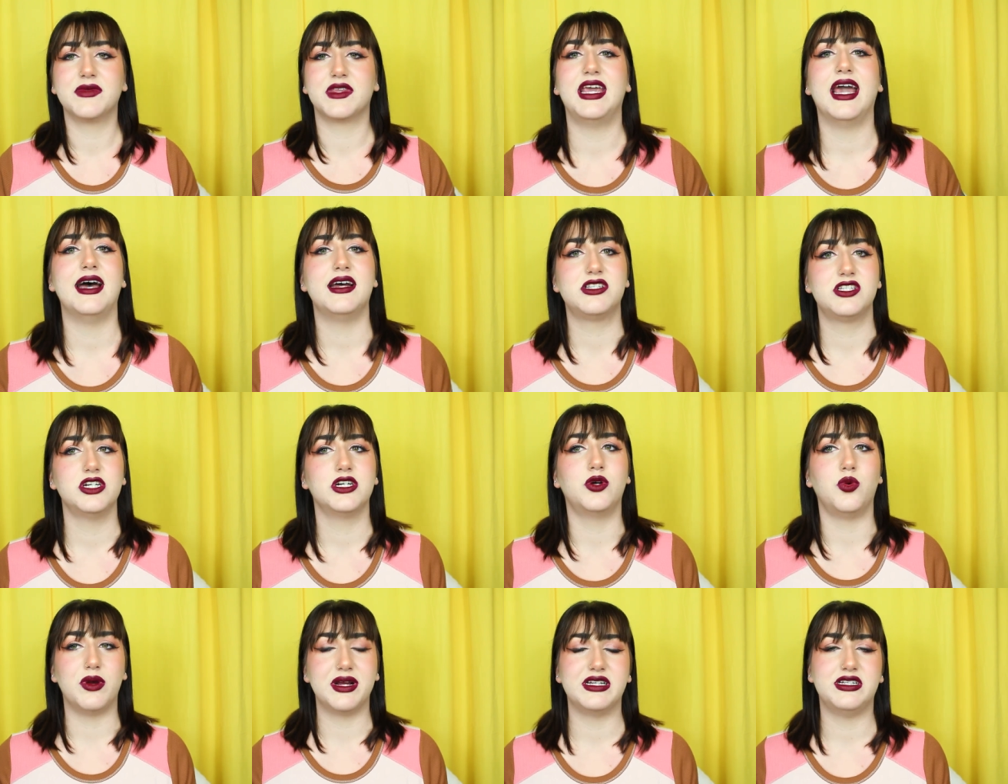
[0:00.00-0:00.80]
Cats
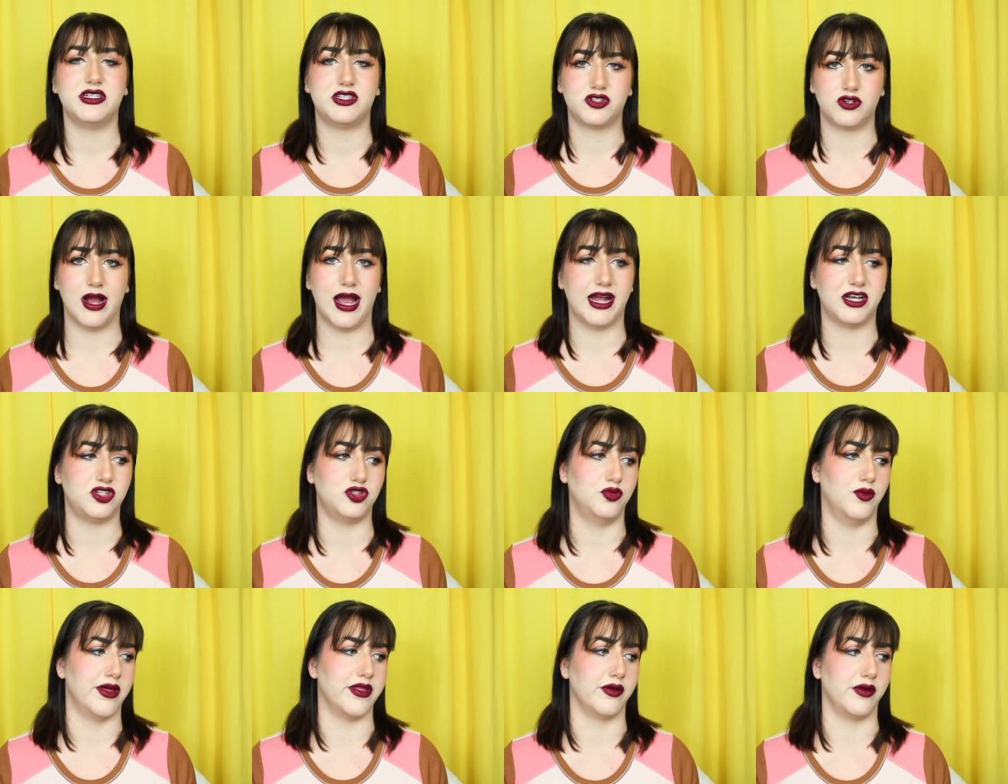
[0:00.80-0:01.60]
are going to
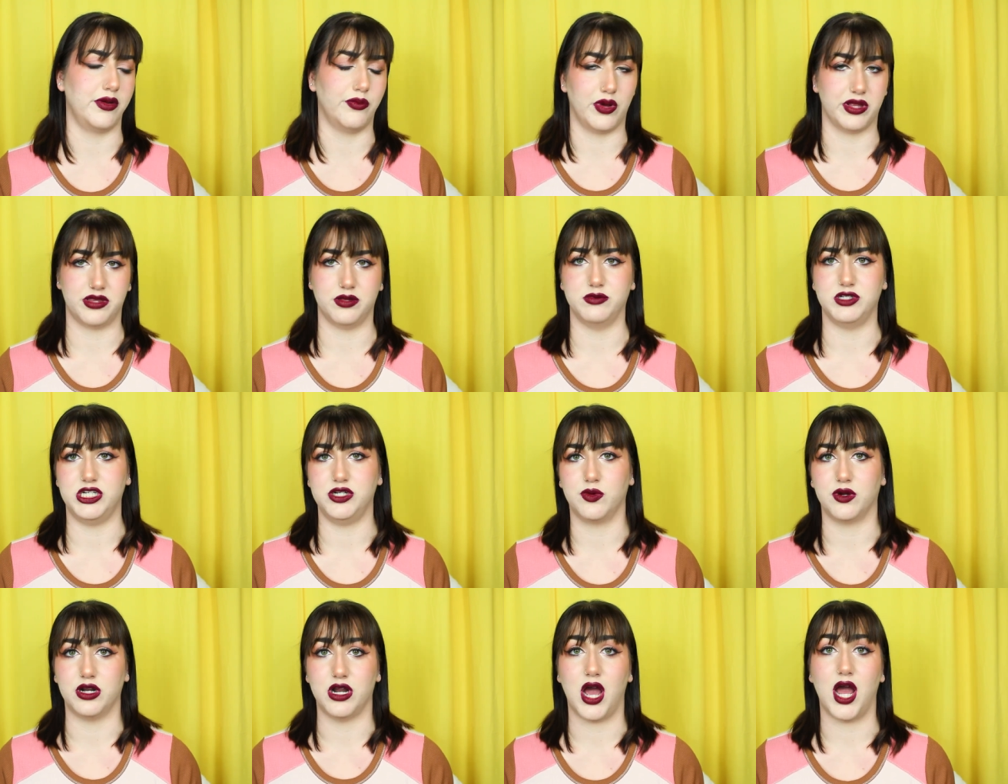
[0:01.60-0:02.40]
scratch whether we want them
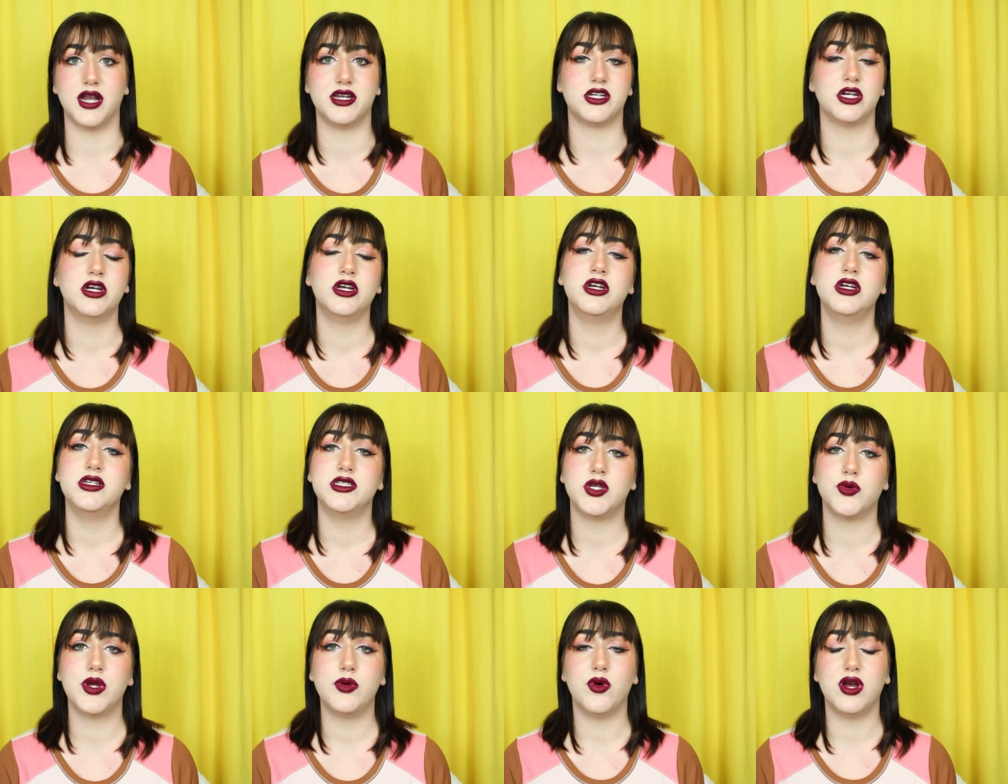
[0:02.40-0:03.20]
to or not.
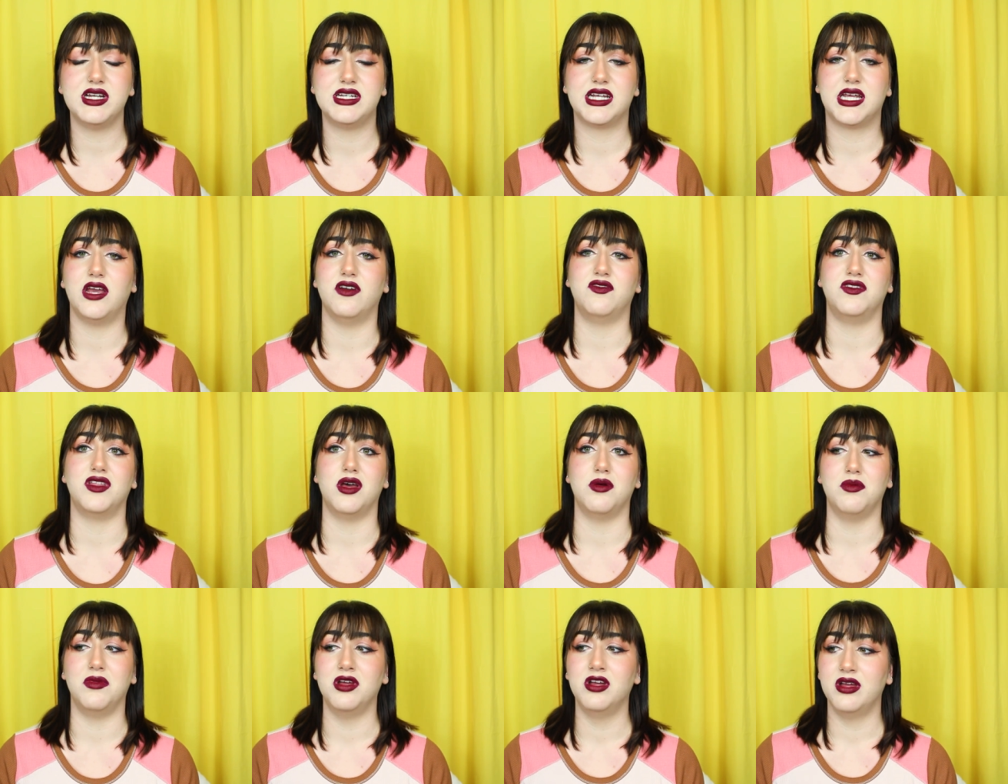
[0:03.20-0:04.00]
So we want to give
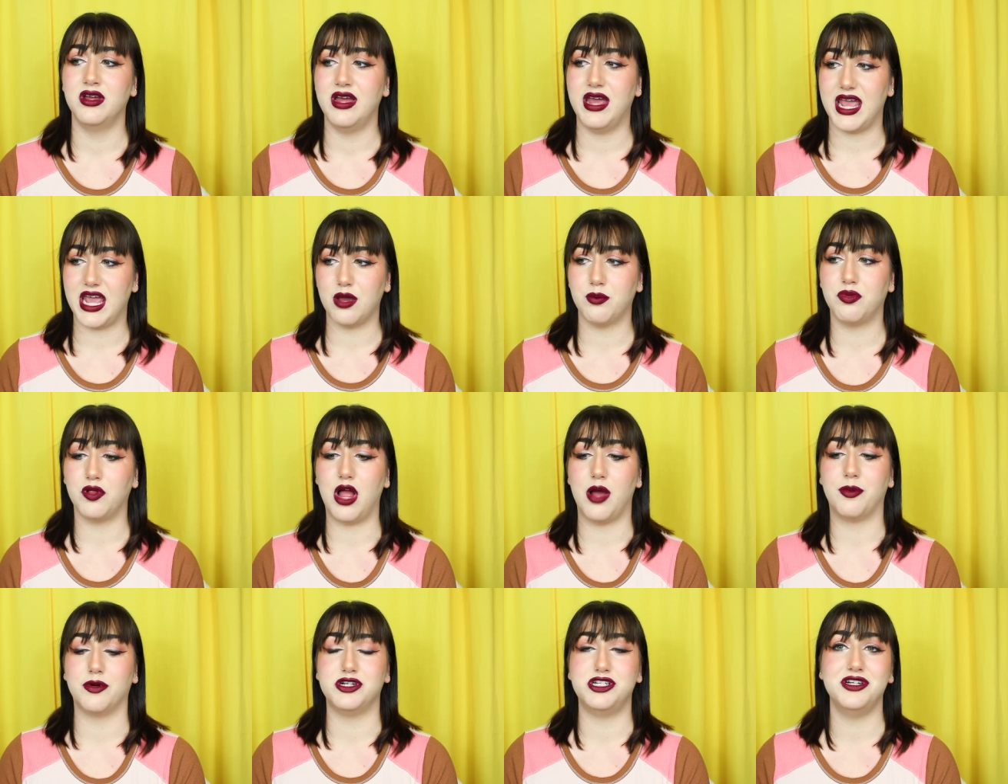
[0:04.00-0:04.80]
them ample
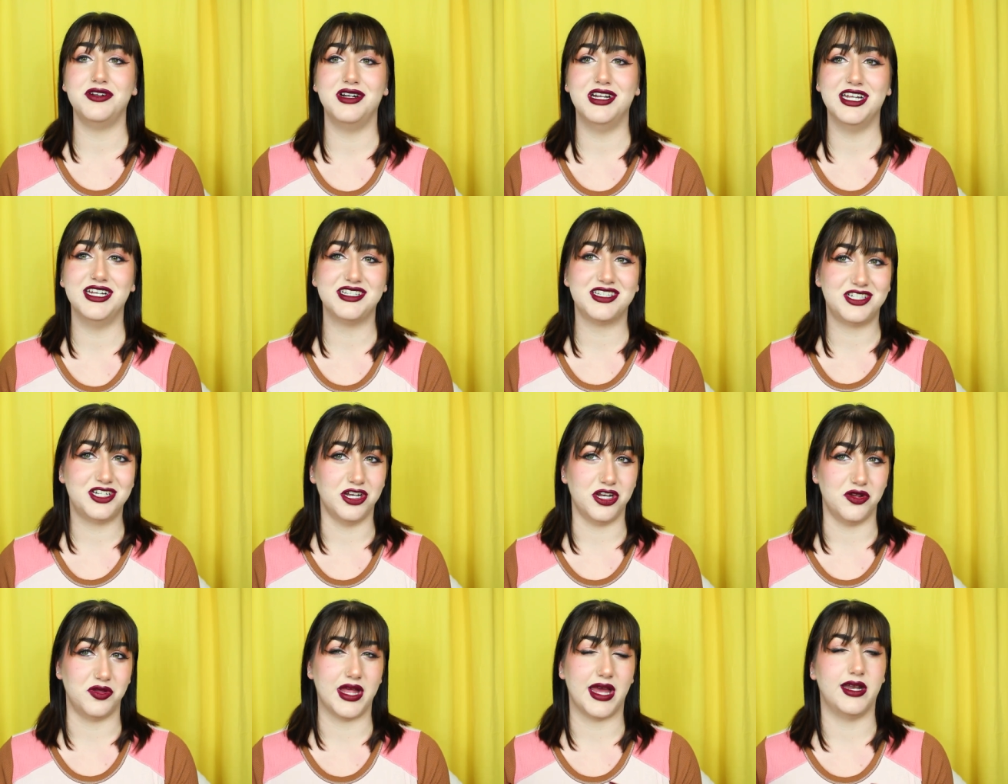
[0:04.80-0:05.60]
opportunities
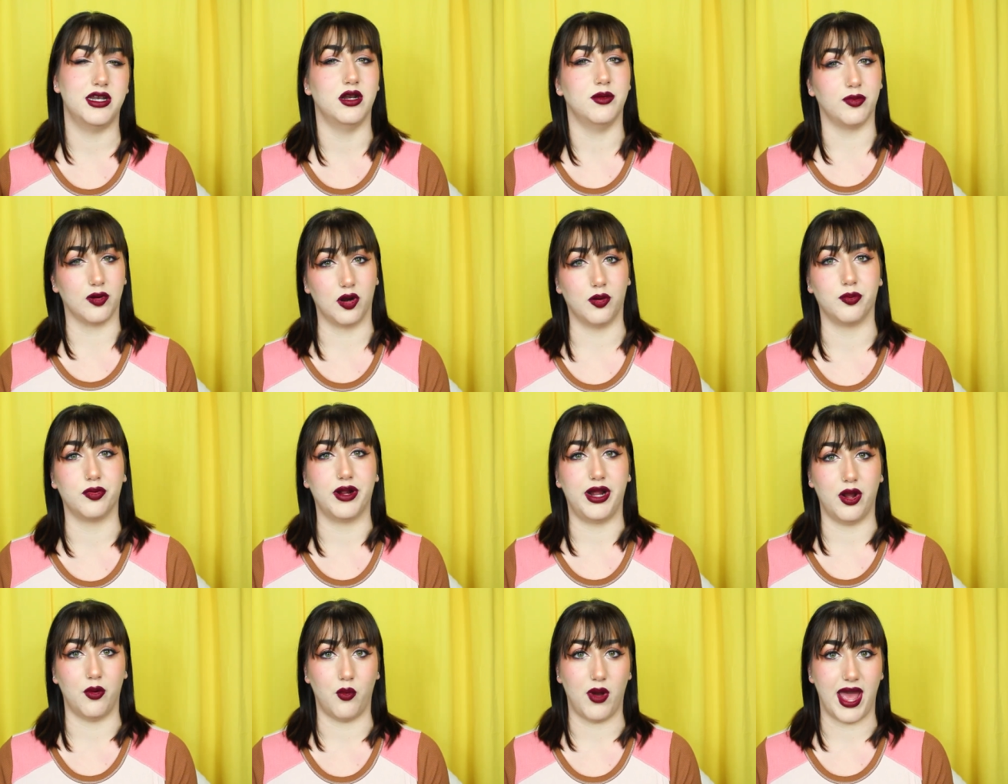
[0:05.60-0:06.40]
to do that in an
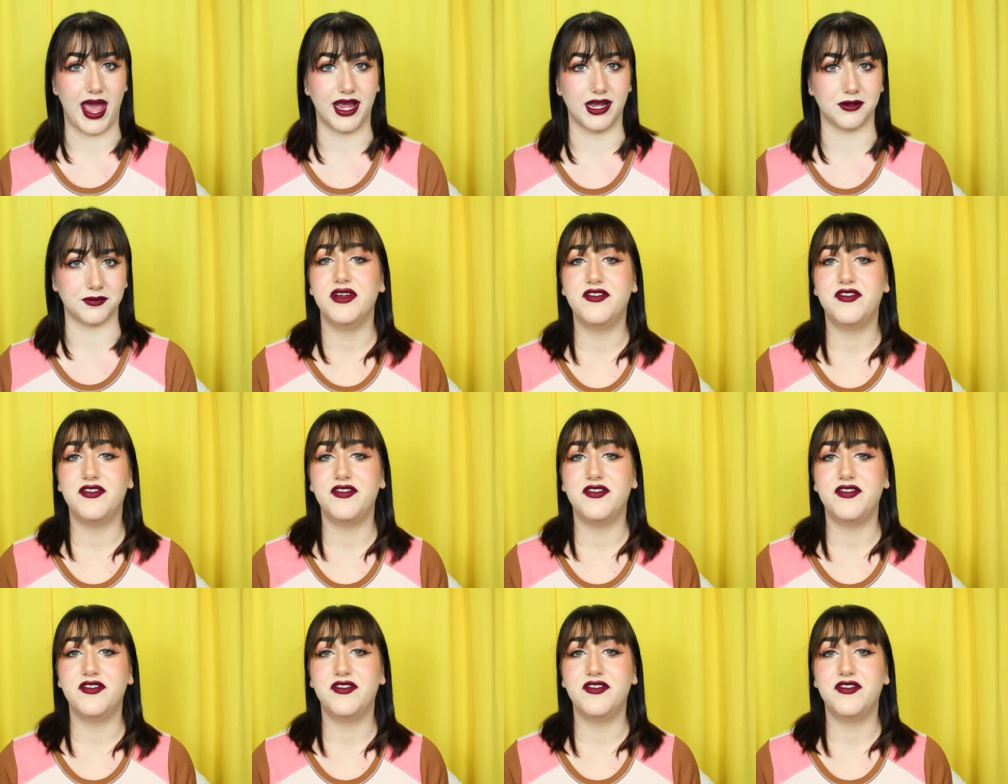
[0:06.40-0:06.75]
appropriate way.